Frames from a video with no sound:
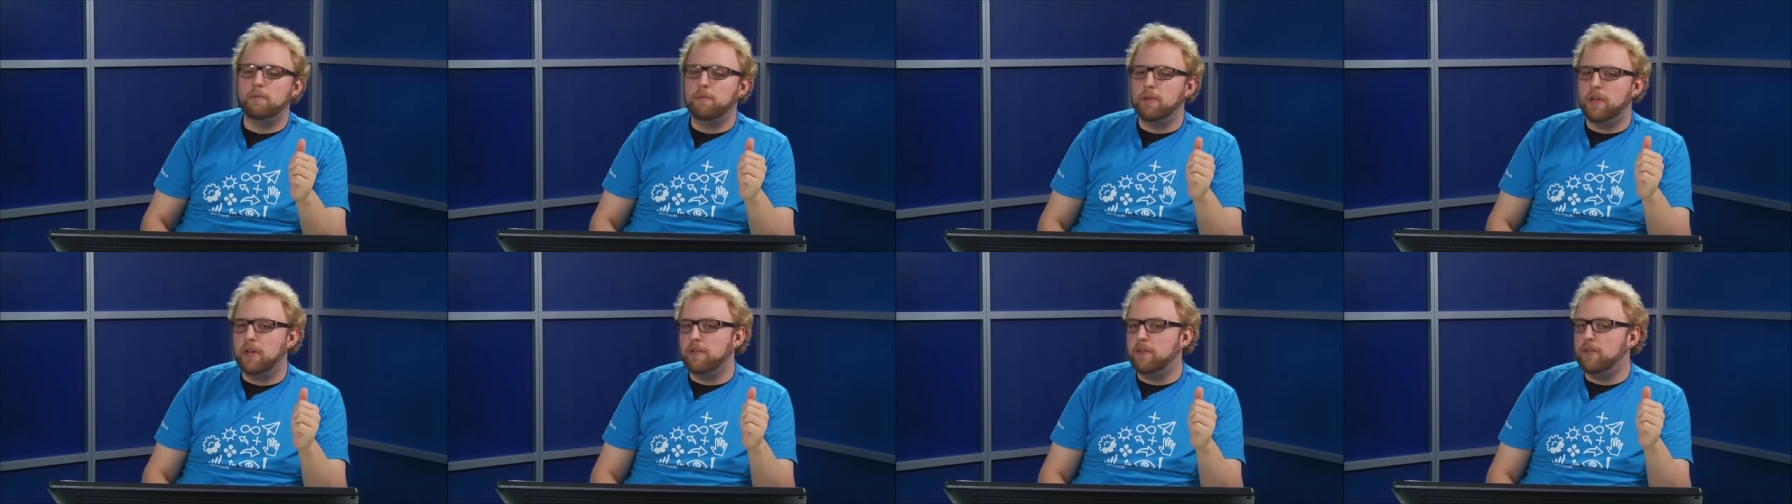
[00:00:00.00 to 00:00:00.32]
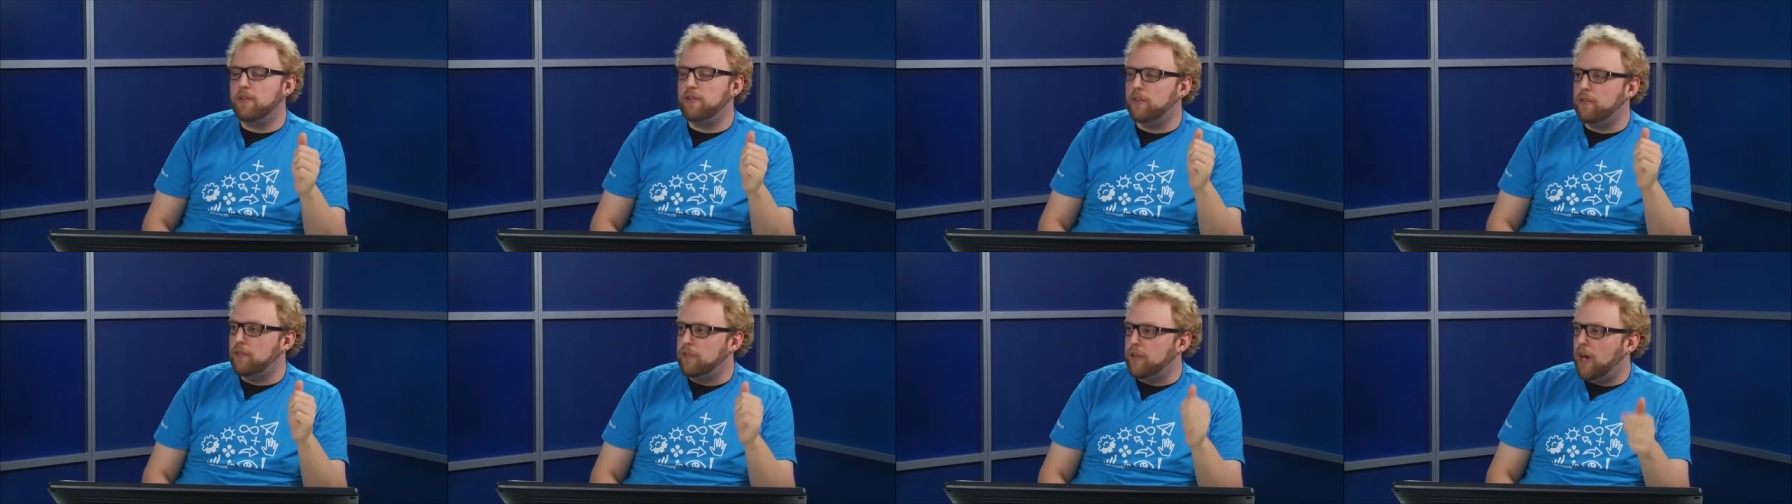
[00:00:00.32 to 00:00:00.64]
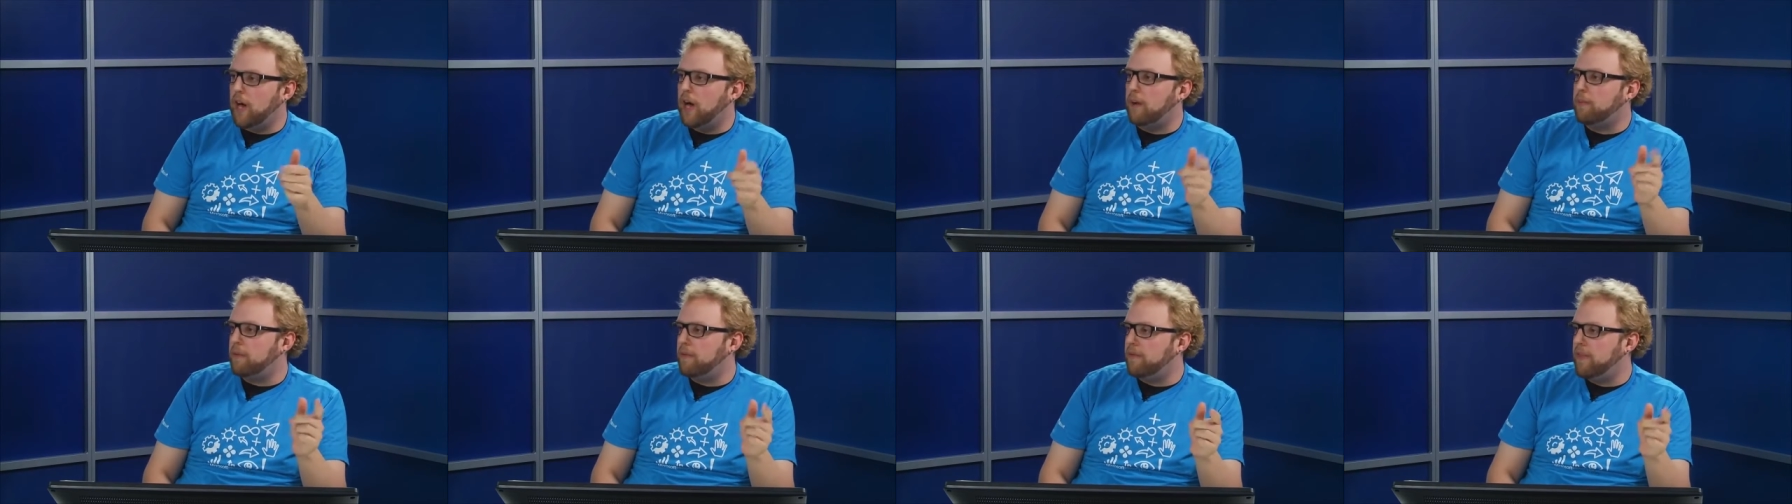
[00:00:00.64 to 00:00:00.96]
whatever's on
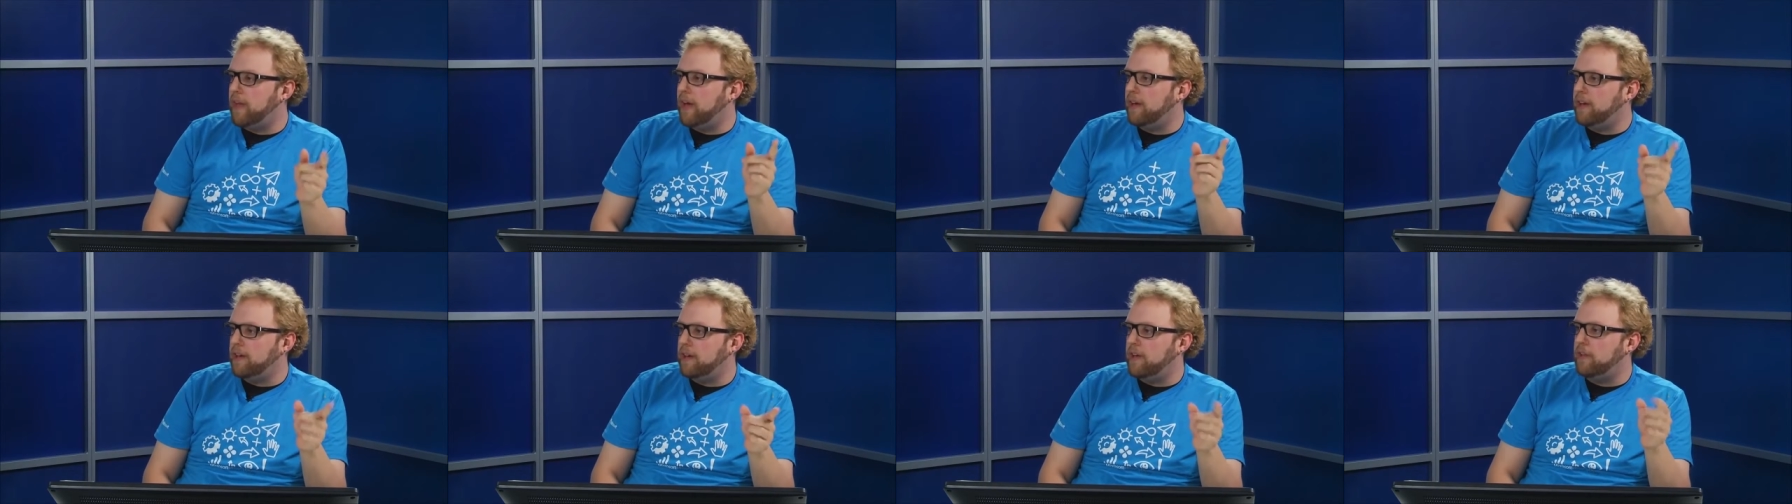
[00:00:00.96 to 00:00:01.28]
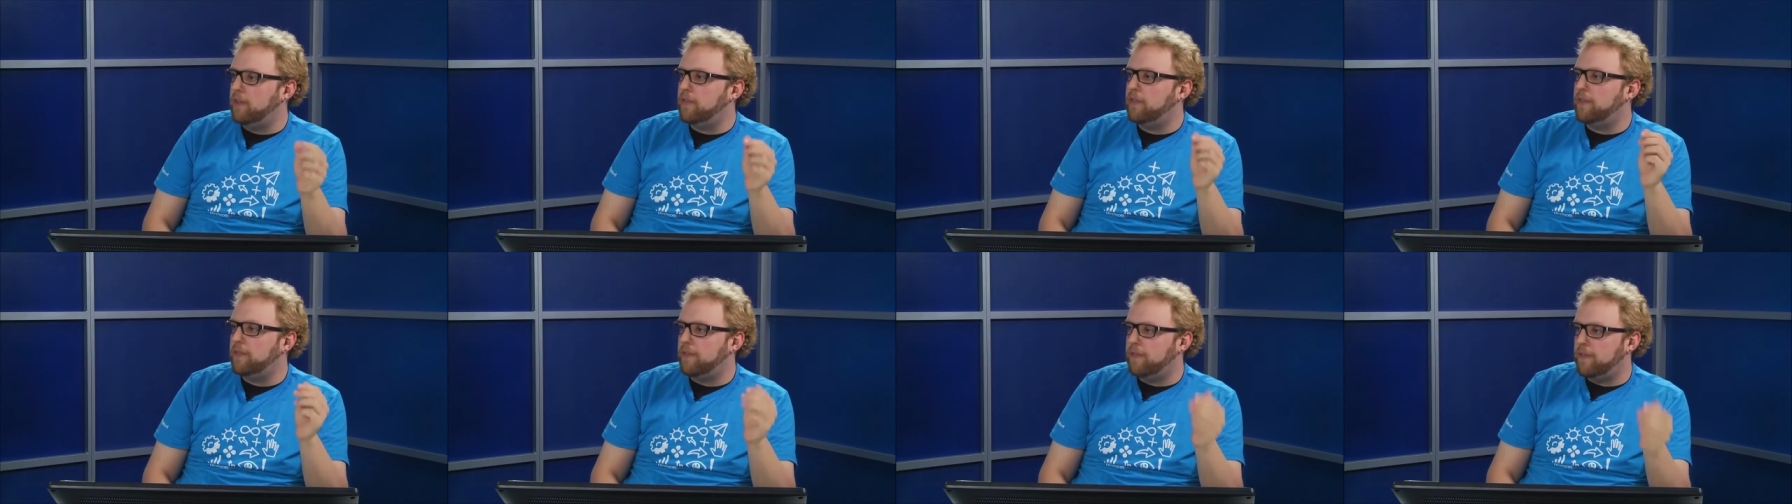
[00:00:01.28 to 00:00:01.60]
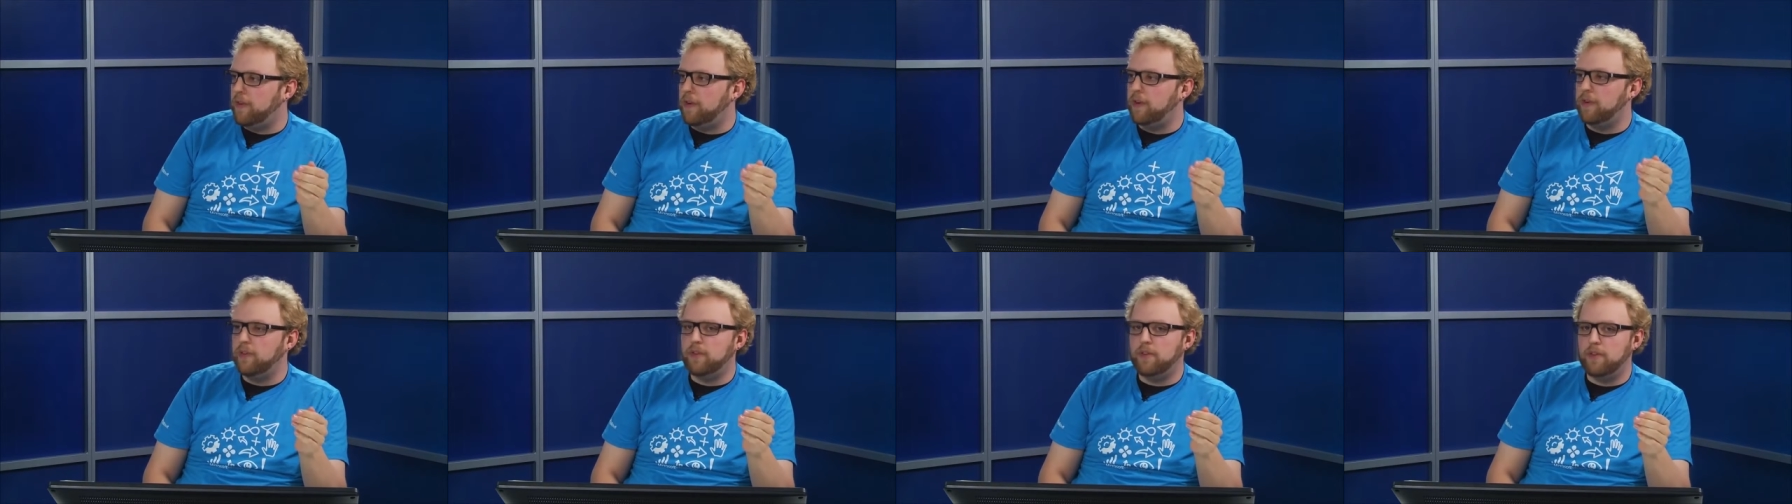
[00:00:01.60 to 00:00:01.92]
top of that list
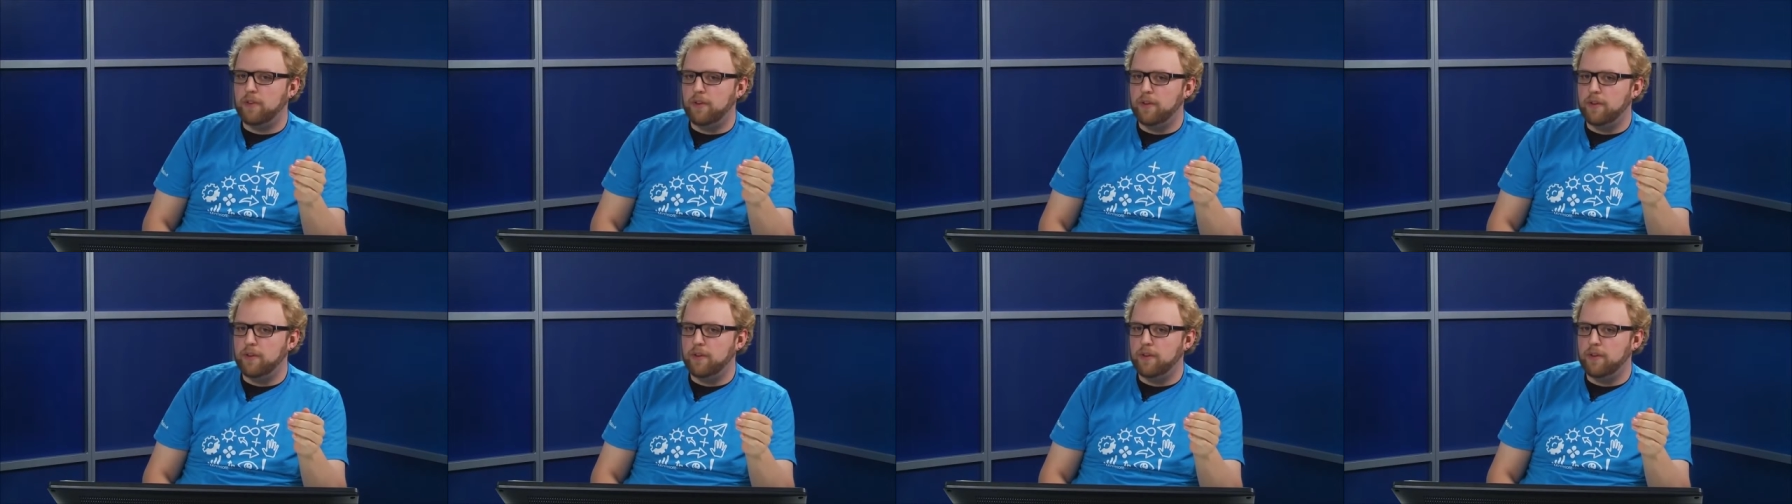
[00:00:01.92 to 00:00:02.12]
first.